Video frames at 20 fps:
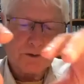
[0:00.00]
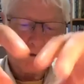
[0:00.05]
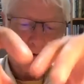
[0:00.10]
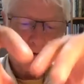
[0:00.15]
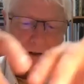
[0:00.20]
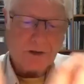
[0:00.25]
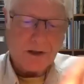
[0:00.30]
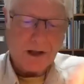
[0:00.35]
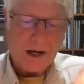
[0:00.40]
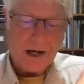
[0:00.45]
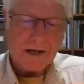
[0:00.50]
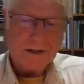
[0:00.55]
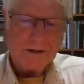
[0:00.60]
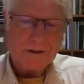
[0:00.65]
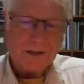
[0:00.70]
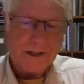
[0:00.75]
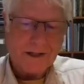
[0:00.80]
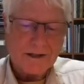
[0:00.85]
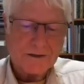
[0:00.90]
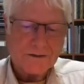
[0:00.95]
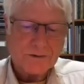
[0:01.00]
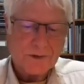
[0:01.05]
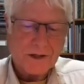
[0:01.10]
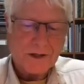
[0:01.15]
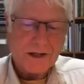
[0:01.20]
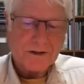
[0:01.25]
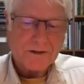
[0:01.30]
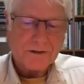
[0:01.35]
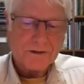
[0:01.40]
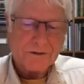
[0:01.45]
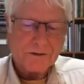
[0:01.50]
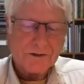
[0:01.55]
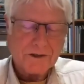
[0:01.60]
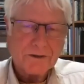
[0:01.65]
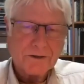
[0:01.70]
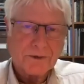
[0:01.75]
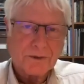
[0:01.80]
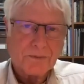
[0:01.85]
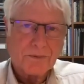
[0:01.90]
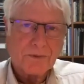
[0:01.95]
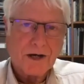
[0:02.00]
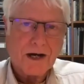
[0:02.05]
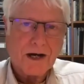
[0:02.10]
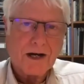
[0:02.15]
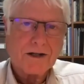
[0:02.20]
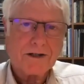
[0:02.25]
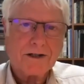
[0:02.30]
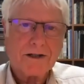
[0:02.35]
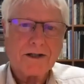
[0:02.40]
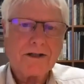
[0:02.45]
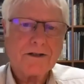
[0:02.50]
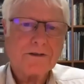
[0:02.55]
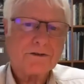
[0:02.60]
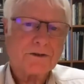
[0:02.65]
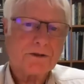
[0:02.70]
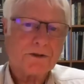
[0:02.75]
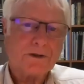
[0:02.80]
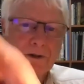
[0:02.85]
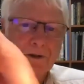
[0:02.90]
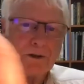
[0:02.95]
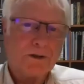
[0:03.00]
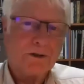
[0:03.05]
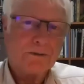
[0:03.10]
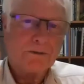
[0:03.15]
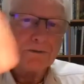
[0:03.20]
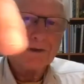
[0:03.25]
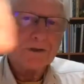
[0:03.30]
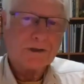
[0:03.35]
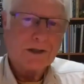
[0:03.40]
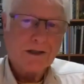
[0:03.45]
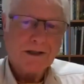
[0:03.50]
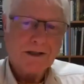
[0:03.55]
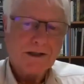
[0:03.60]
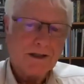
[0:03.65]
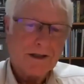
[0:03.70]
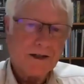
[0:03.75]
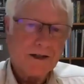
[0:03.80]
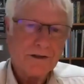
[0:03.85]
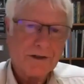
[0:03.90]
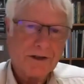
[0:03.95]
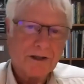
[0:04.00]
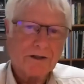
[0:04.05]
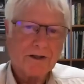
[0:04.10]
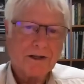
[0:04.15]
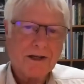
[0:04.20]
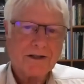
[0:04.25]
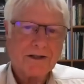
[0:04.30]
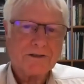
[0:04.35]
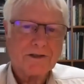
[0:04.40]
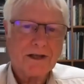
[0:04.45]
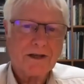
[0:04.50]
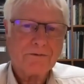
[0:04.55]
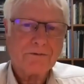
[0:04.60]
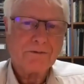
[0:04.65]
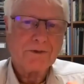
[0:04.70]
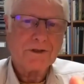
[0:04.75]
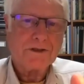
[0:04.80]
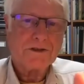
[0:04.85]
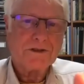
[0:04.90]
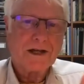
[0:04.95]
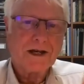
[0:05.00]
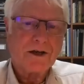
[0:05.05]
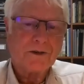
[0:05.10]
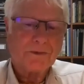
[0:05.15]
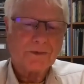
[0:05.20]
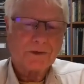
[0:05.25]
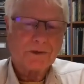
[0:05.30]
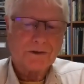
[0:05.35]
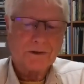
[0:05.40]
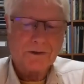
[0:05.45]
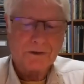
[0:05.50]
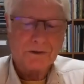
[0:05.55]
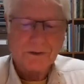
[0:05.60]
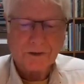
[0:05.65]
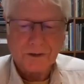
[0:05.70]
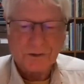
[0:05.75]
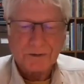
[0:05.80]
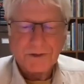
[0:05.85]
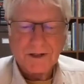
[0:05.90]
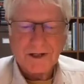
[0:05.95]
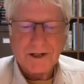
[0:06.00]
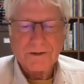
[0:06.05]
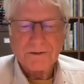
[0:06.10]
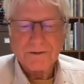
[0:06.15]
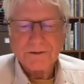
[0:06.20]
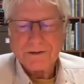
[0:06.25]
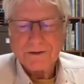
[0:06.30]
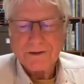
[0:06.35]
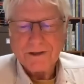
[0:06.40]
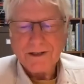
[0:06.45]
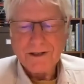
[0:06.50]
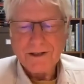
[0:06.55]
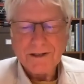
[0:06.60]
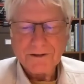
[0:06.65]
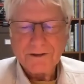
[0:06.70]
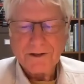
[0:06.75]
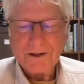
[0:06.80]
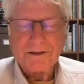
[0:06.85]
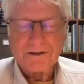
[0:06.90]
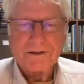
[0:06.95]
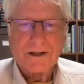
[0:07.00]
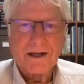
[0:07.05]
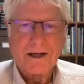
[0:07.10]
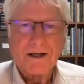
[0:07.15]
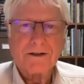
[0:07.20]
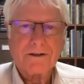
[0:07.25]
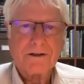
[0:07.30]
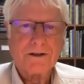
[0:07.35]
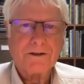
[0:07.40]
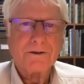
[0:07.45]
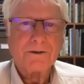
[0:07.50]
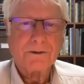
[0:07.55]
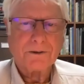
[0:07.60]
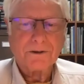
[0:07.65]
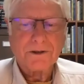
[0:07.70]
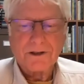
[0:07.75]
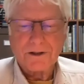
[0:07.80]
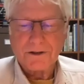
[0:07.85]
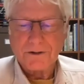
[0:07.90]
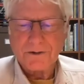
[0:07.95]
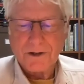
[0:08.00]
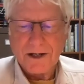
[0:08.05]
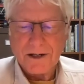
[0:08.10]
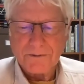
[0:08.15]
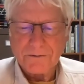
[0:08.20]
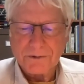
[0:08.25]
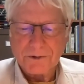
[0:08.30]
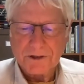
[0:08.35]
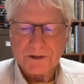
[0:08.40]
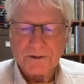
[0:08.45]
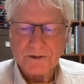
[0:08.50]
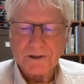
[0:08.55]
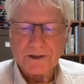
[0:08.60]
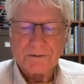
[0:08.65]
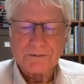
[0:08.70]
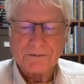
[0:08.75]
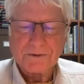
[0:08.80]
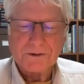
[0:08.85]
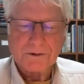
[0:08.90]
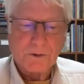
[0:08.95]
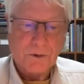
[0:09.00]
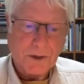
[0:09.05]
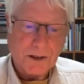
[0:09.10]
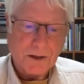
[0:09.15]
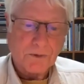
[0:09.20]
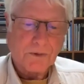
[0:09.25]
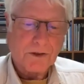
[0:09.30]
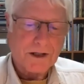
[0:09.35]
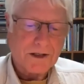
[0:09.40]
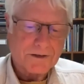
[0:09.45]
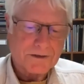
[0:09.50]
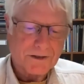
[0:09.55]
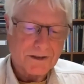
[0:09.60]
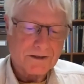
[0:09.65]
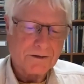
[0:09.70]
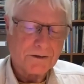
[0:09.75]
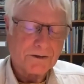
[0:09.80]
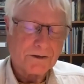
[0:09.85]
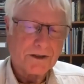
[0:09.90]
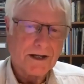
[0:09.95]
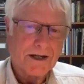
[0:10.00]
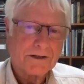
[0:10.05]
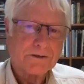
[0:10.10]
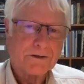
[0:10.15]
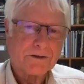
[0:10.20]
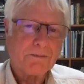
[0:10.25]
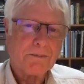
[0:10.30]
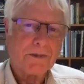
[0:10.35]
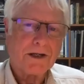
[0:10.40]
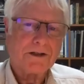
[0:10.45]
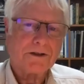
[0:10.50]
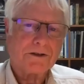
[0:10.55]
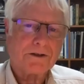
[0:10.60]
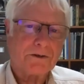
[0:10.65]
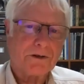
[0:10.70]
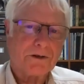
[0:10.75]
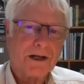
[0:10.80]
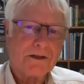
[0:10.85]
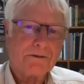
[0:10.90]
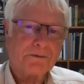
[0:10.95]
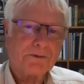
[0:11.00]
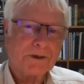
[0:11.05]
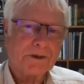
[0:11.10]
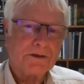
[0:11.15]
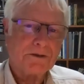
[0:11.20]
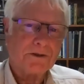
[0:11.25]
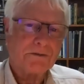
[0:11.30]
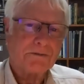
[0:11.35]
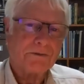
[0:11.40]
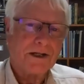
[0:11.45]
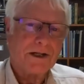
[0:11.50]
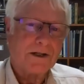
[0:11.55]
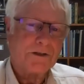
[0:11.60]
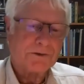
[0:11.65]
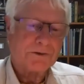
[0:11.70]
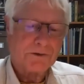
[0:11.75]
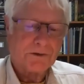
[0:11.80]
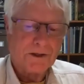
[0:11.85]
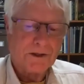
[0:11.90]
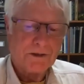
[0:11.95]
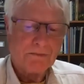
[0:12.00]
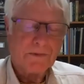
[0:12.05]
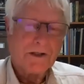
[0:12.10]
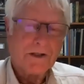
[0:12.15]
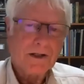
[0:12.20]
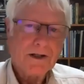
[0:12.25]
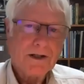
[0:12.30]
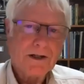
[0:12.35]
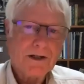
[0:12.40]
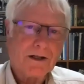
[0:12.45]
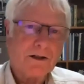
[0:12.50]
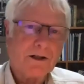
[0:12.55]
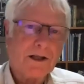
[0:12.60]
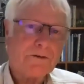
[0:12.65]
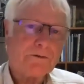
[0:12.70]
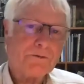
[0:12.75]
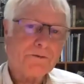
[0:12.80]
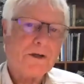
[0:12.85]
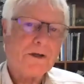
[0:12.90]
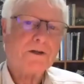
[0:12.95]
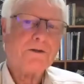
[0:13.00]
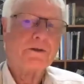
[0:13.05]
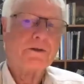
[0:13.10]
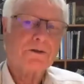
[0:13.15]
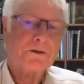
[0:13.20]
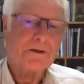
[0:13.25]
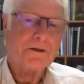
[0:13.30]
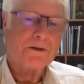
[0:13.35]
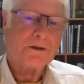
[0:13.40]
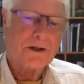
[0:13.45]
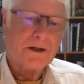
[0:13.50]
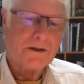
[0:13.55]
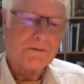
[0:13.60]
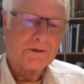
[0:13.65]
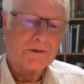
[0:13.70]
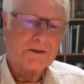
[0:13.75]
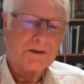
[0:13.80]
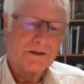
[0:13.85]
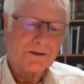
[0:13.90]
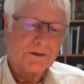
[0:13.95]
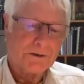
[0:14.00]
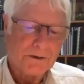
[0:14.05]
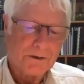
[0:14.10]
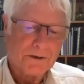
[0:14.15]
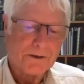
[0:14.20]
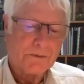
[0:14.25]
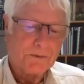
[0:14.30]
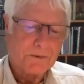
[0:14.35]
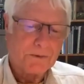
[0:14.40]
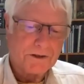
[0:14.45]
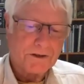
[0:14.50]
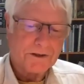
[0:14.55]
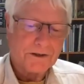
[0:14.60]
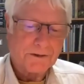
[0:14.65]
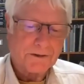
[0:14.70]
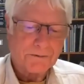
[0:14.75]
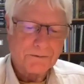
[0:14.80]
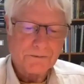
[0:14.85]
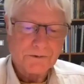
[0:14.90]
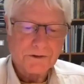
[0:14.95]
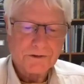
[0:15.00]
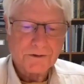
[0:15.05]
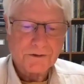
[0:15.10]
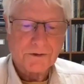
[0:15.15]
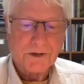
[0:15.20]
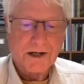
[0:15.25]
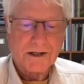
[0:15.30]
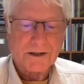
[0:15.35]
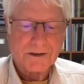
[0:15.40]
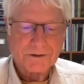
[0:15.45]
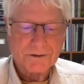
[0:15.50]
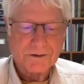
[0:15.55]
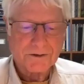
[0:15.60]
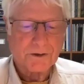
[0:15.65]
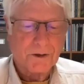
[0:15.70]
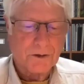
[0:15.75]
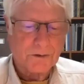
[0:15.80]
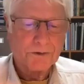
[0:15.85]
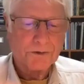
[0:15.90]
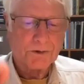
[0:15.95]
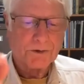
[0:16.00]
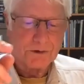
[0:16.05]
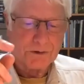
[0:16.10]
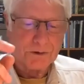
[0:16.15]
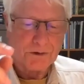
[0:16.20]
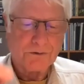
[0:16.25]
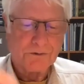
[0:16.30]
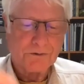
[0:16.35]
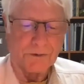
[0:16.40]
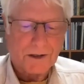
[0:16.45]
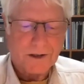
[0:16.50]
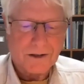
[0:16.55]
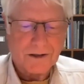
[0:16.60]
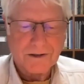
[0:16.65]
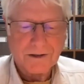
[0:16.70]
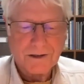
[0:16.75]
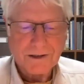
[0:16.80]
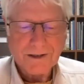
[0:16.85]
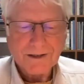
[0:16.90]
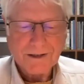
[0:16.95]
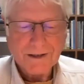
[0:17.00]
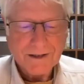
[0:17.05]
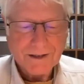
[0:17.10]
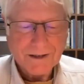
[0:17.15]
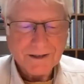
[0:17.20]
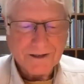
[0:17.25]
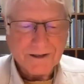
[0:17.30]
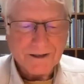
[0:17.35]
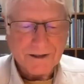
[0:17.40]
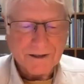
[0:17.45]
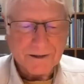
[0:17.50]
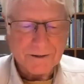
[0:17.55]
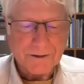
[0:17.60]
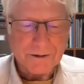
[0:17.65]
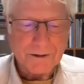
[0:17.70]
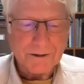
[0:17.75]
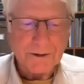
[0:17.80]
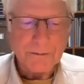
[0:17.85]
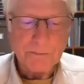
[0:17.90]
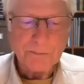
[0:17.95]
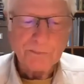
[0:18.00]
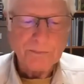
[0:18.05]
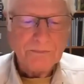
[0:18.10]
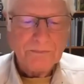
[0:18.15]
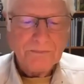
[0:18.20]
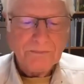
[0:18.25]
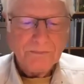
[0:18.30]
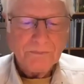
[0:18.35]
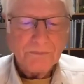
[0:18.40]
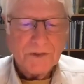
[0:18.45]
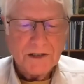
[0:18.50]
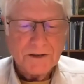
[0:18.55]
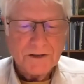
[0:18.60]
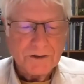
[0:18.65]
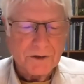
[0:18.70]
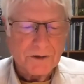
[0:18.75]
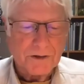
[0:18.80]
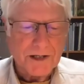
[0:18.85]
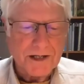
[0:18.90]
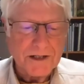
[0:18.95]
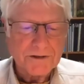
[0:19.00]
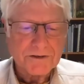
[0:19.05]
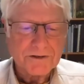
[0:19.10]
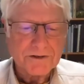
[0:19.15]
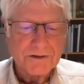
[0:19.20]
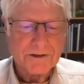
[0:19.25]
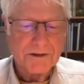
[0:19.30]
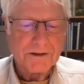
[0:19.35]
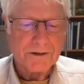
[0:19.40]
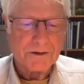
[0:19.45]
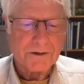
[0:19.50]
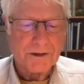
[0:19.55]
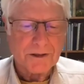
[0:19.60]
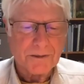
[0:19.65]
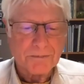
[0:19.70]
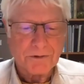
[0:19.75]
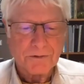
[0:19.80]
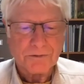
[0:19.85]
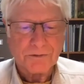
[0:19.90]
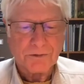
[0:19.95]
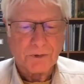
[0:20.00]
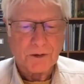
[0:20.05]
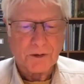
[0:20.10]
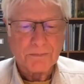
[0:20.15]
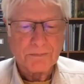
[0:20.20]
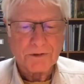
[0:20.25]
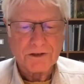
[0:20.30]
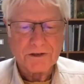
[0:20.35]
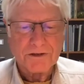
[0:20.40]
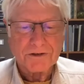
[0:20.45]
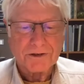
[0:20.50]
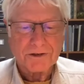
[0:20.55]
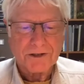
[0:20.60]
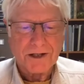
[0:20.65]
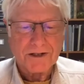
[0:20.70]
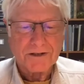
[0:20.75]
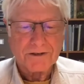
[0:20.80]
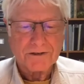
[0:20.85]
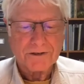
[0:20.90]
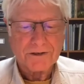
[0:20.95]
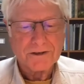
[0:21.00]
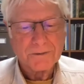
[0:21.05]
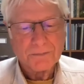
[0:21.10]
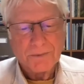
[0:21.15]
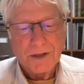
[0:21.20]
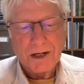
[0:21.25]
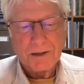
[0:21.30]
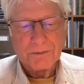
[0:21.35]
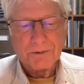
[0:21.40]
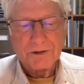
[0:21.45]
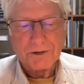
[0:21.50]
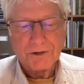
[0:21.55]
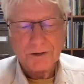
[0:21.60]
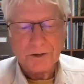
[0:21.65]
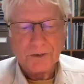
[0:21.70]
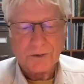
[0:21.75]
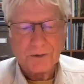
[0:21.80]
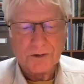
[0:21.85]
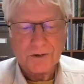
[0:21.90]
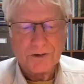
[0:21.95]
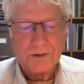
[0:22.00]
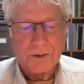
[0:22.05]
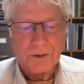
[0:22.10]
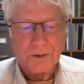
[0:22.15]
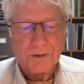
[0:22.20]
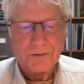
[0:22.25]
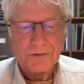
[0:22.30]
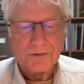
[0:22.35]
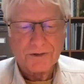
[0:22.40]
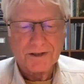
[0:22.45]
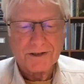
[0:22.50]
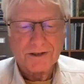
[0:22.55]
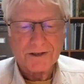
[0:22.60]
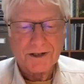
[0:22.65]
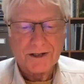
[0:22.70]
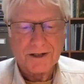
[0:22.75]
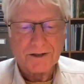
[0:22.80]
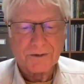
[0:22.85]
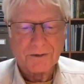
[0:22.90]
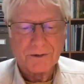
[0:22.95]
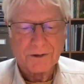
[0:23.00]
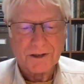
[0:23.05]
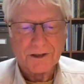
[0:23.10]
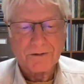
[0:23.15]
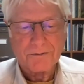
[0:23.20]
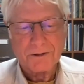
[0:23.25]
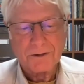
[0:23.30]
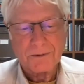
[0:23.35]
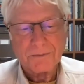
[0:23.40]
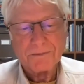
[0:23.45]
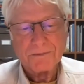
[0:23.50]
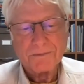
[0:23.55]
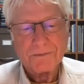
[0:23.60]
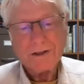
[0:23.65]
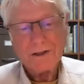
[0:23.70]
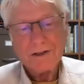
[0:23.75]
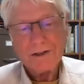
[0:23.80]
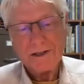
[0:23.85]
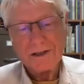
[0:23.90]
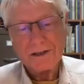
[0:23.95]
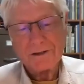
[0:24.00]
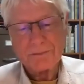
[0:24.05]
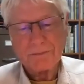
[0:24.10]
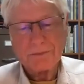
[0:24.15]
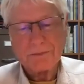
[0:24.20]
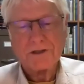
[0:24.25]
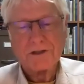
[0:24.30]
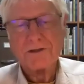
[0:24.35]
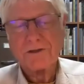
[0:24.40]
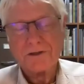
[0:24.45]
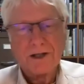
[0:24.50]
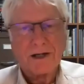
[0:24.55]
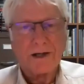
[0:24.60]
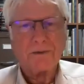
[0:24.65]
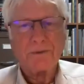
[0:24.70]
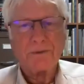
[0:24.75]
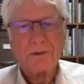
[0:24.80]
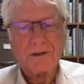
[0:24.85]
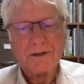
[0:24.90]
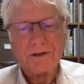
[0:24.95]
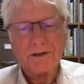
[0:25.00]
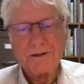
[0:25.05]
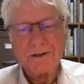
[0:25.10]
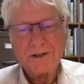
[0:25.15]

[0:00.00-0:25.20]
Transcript: the line lands right underneath the rod and S curves. And then as that feeds out, the current goes out and takes that and you'll get a drag free drift. quite a ways that you can actually make a drag free drift downstream a lot farther than you can ever set the hook when you get a strike. So don't do it too far. And um, so that's skill number four presentation. It's probably the core of the whole thing, and I don't cover it as much as I would